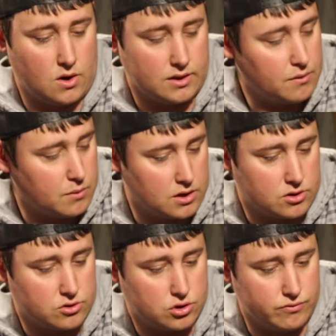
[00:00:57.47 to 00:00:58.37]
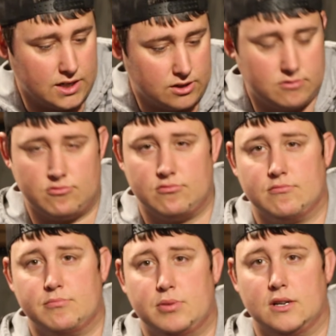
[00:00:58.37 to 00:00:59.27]
I don't want to really
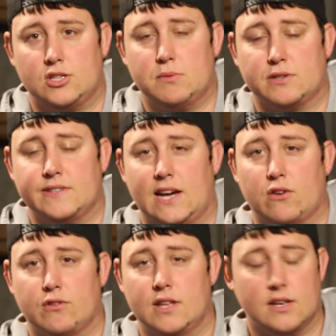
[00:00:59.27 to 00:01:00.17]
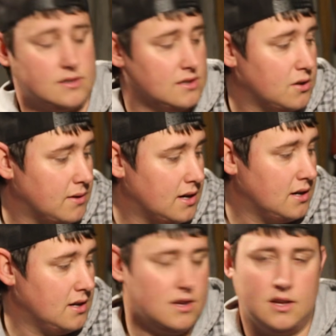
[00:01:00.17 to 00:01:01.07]
put too much of a down on this,
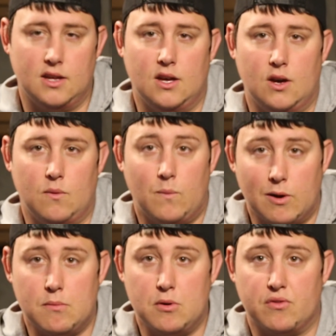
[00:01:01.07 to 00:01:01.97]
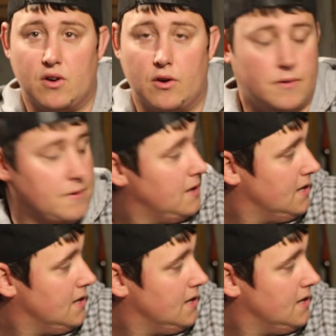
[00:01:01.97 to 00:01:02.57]
so we will move on.